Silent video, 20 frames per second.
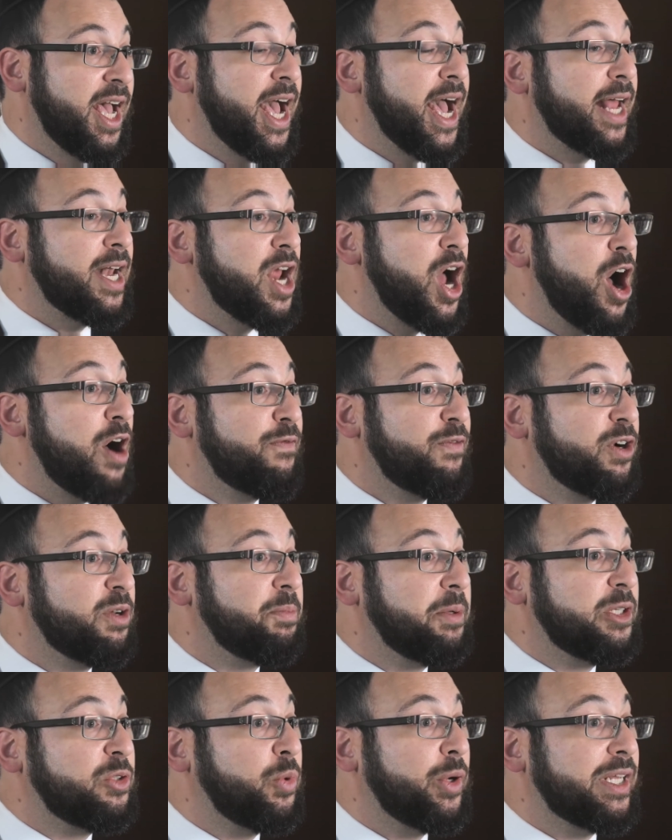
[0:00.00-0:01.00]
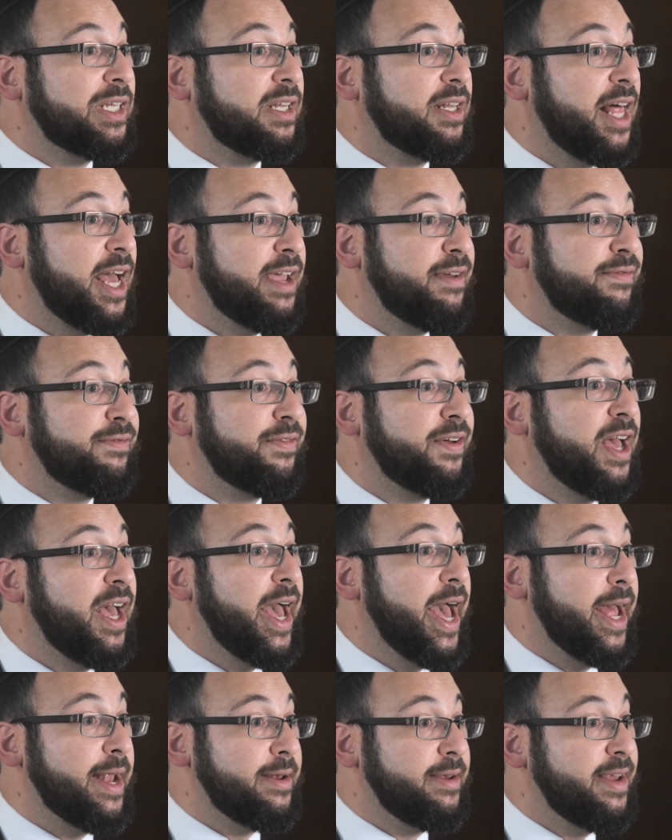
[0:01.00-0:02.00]
and hovered between life
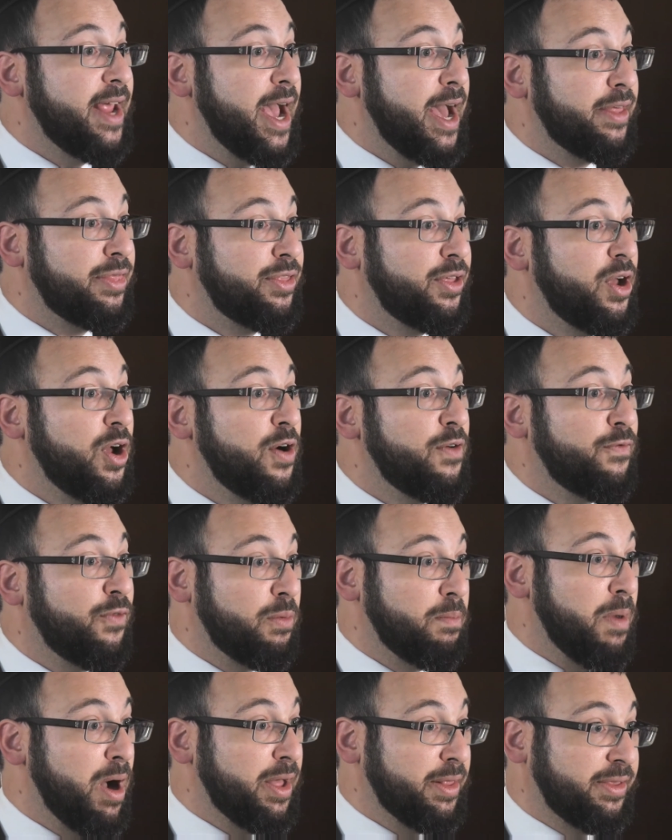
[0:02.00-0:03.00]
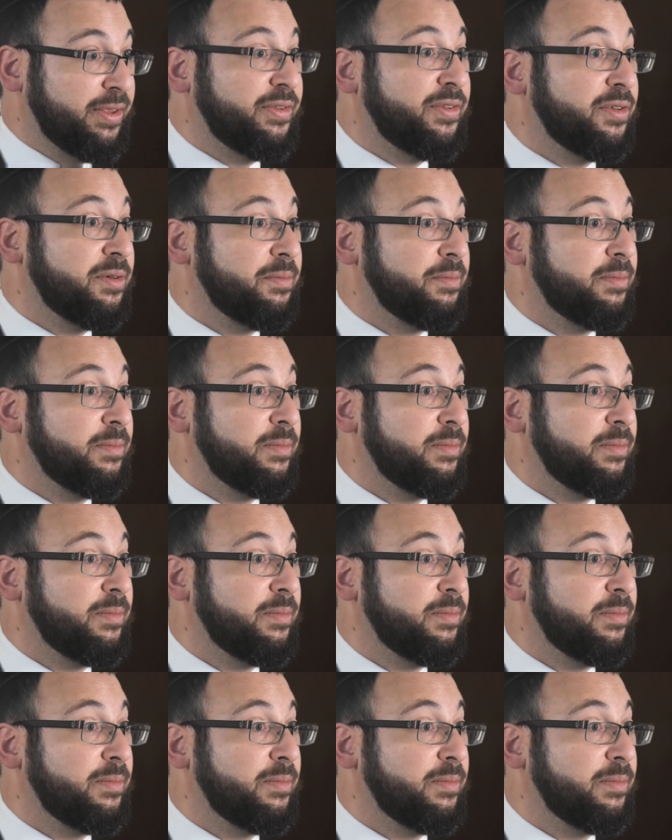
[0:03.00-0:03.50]
and death for months.